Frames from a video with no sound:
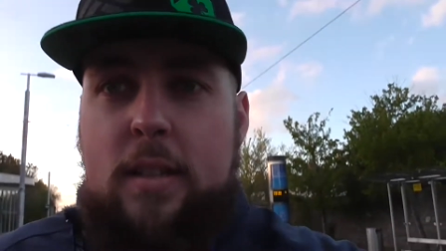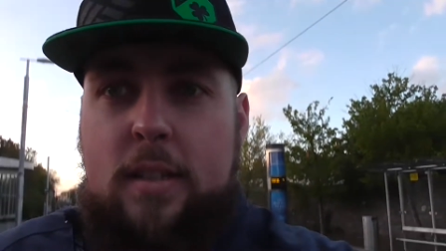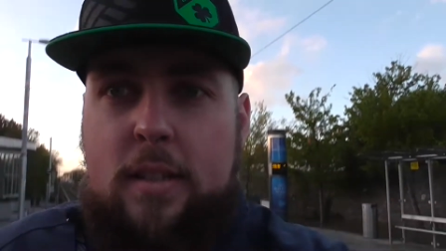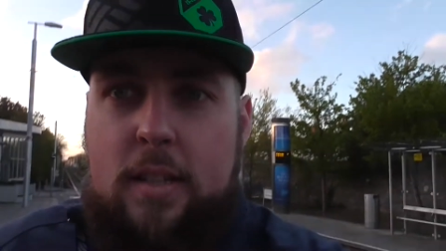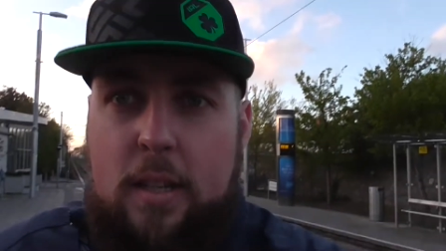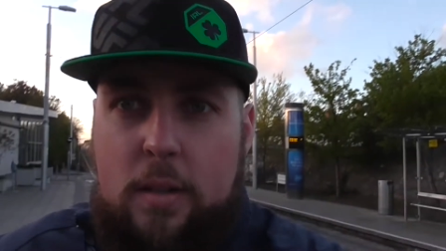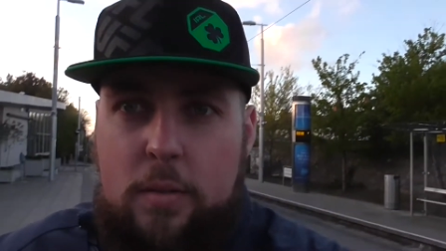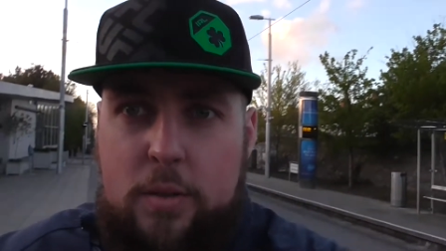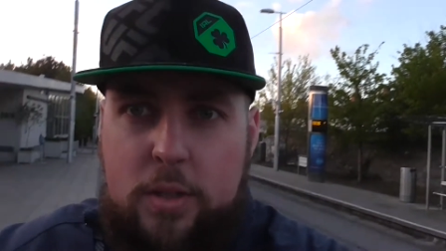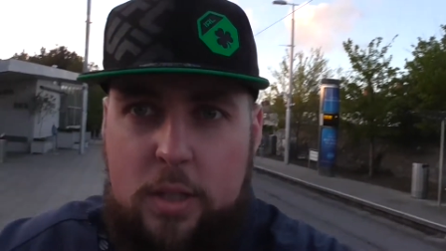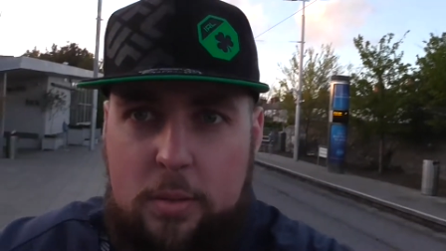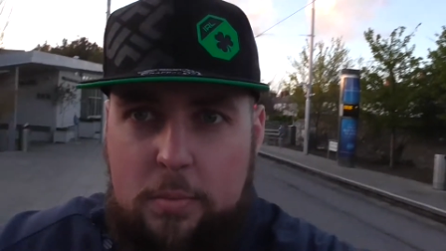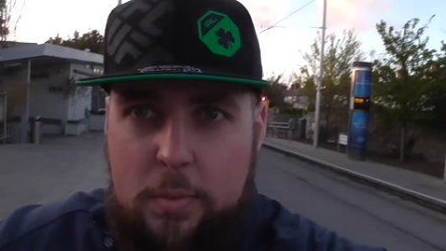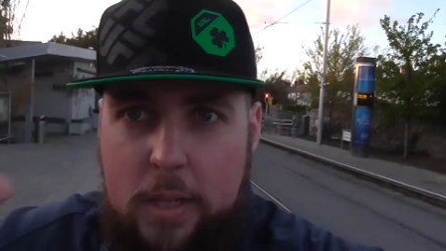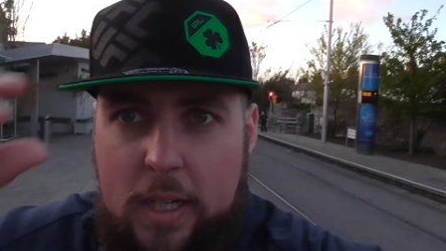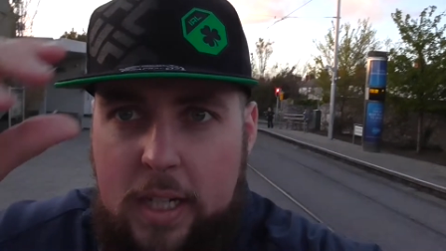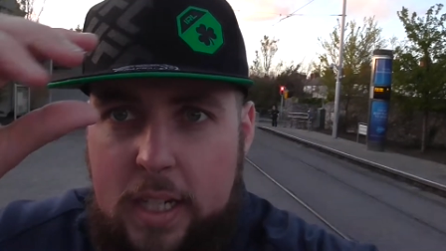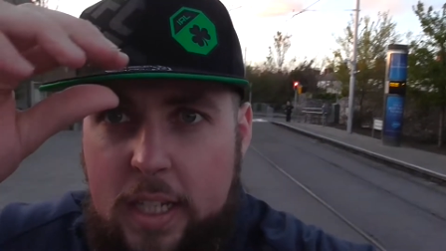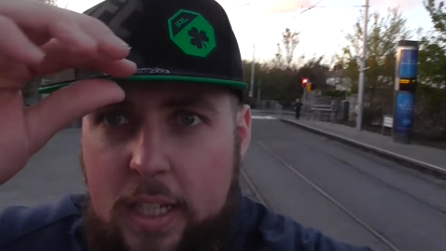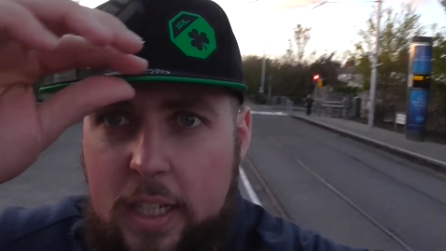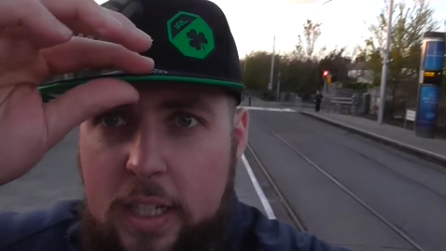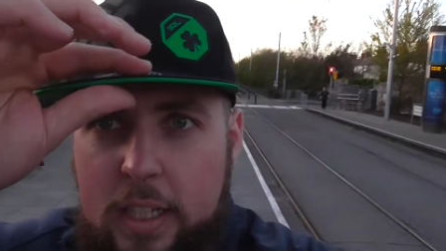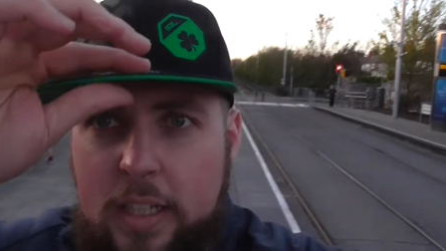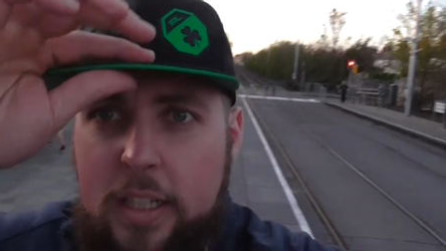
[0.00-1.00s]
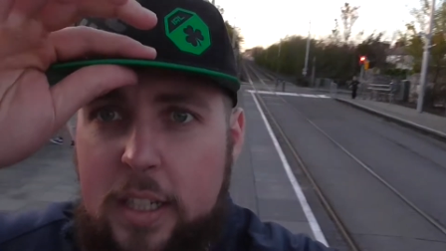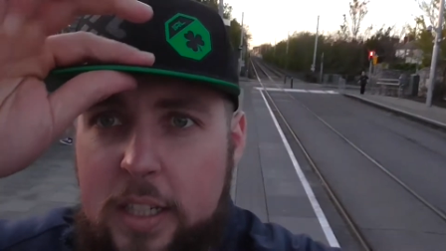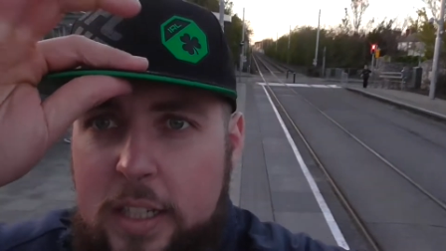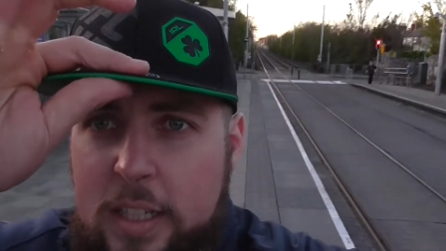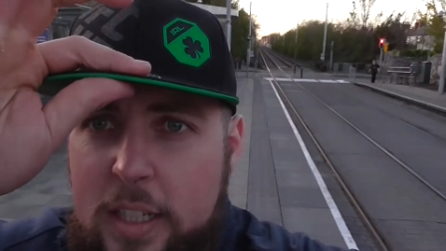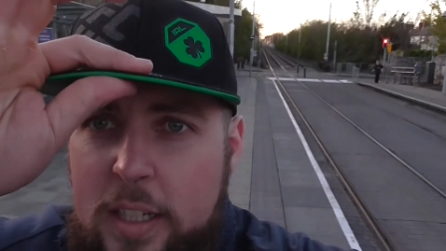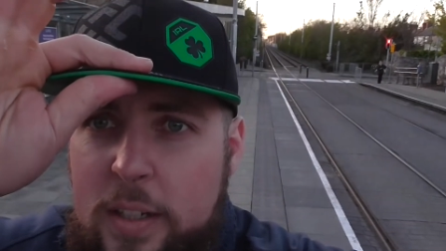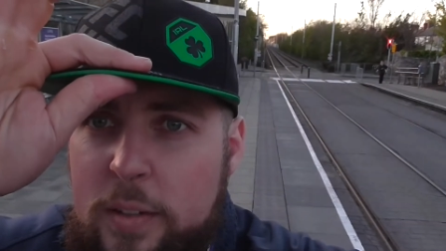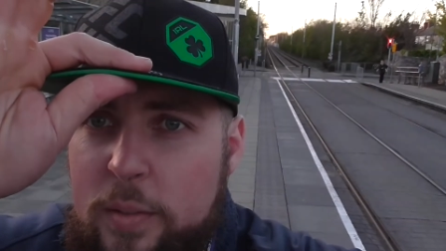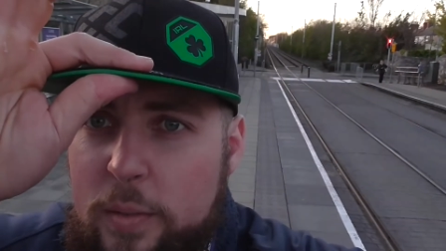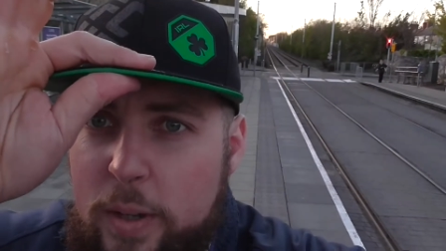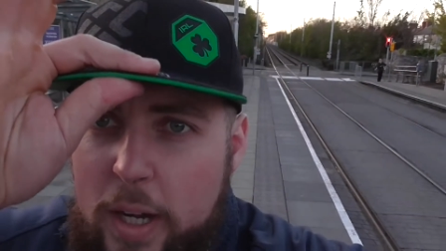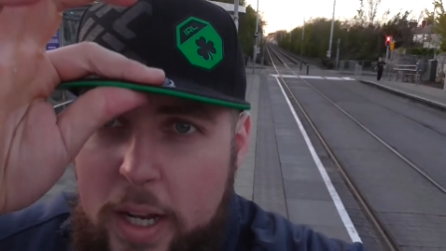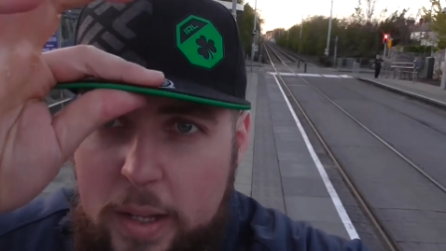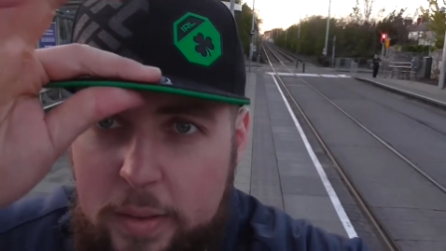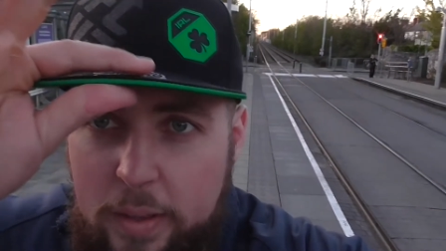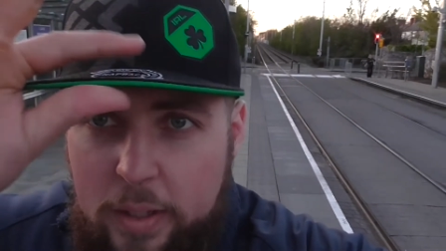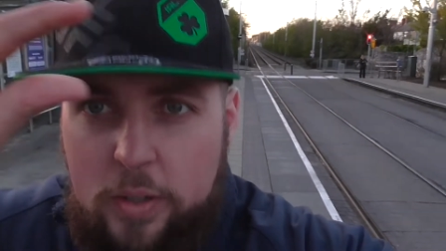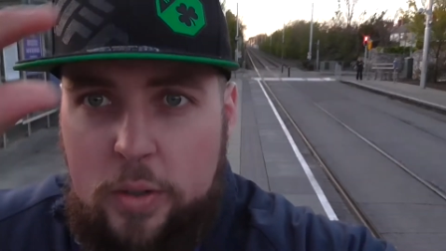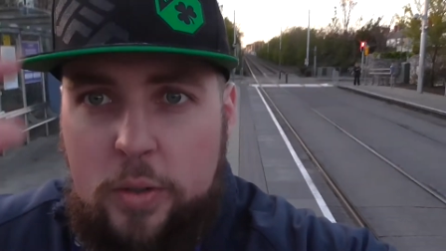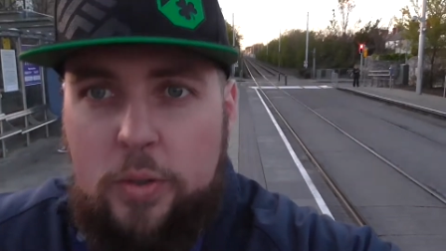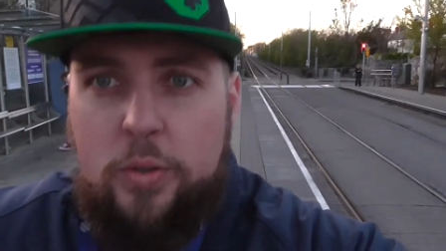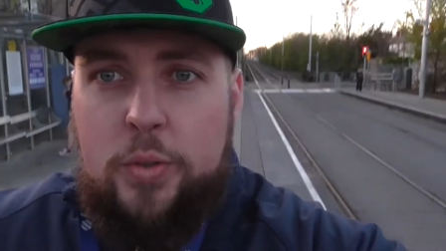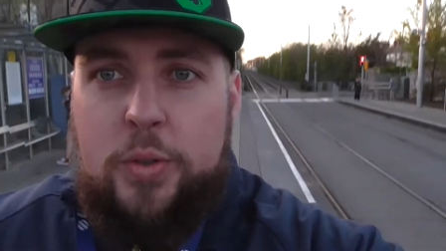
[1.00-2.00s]
on social media around
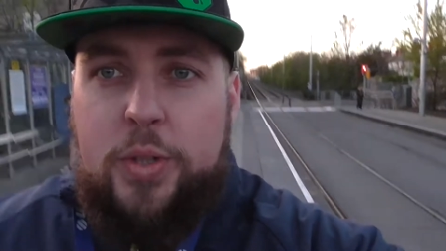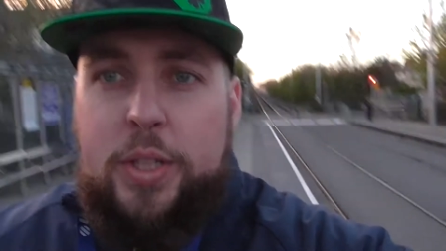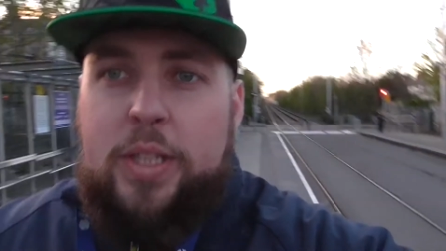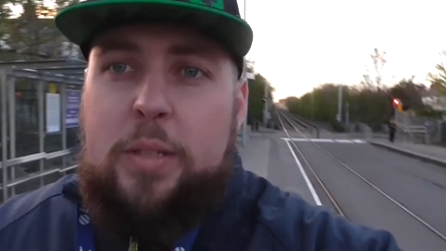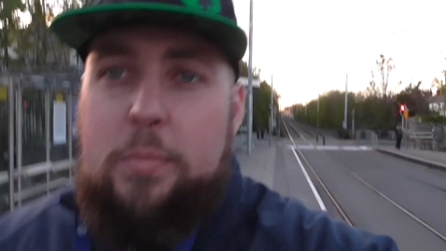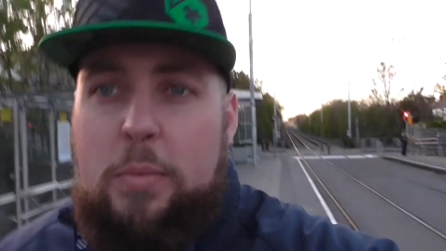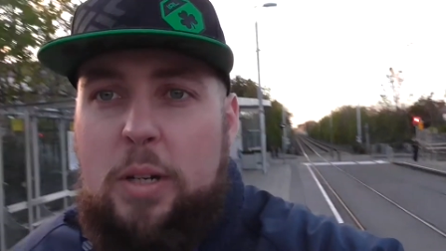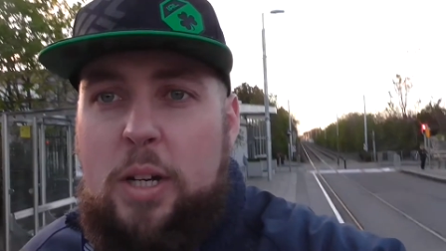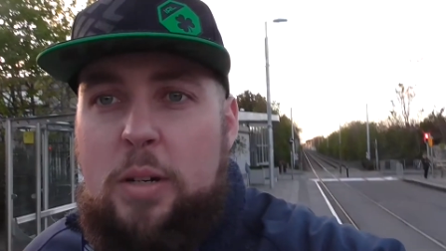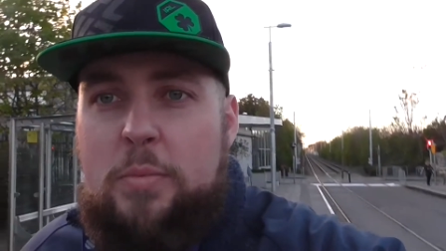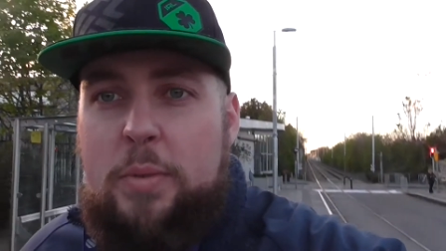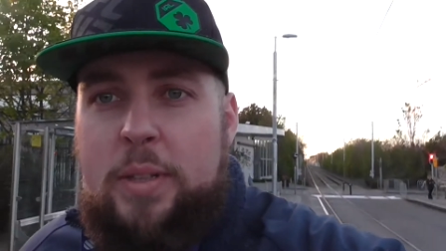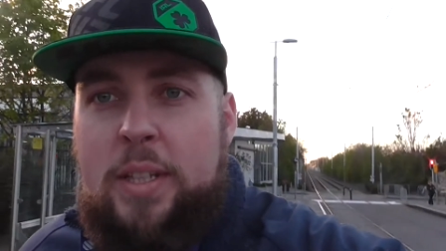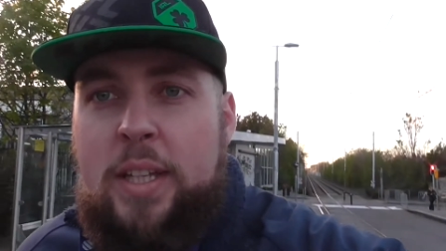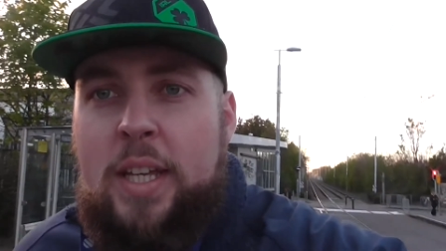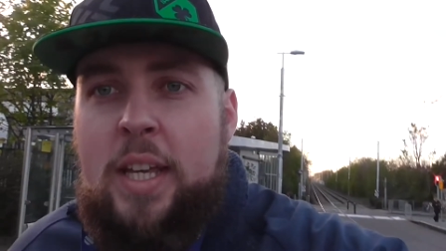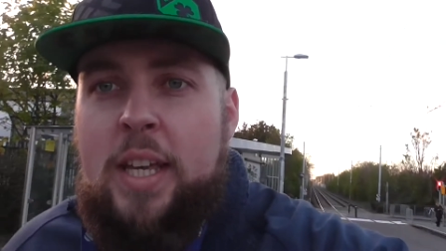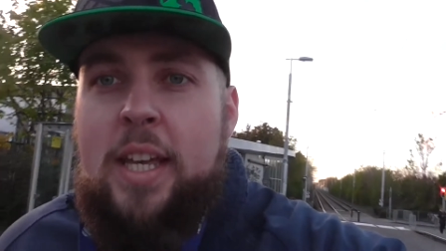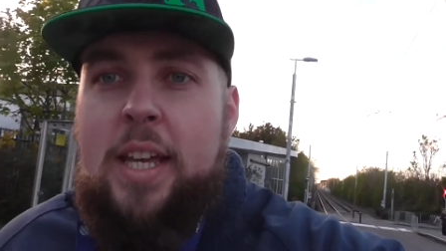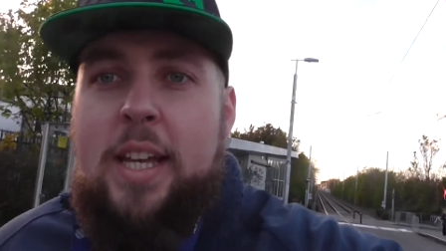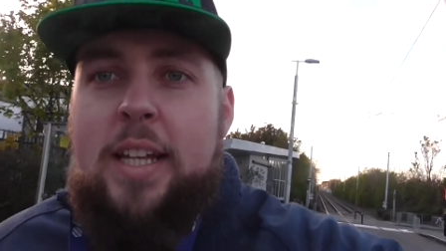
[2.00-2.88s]
the country at the moment.